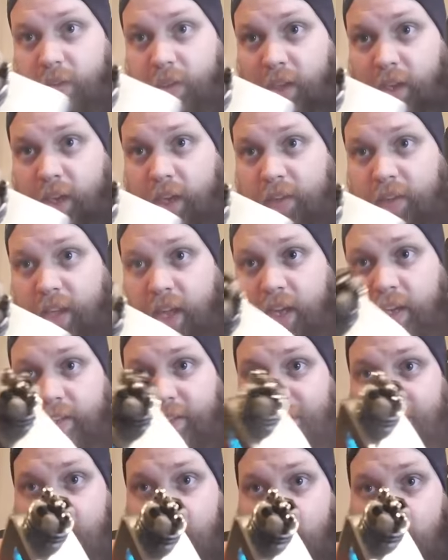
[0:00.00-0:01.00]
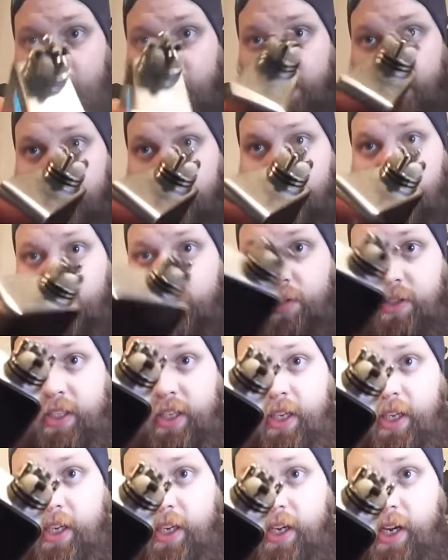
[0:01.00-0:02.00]
Okay, that is not
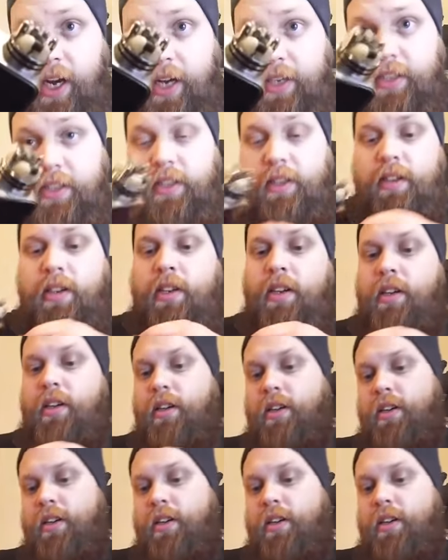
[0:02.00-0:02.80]
juicy cotton.